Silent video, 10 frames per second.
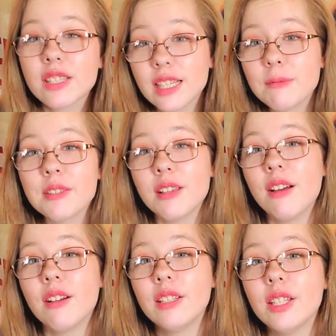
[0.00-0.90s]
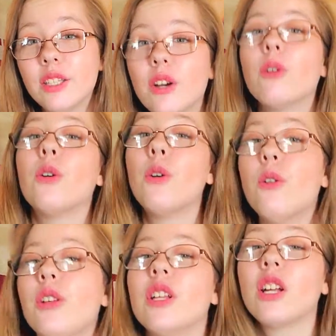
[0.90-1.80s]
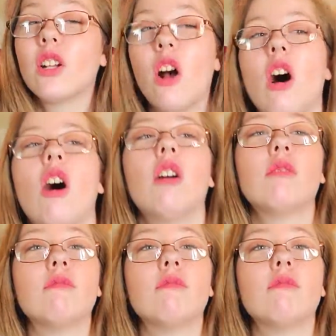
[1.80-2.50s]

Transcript: theme song. You know, who you gonna call?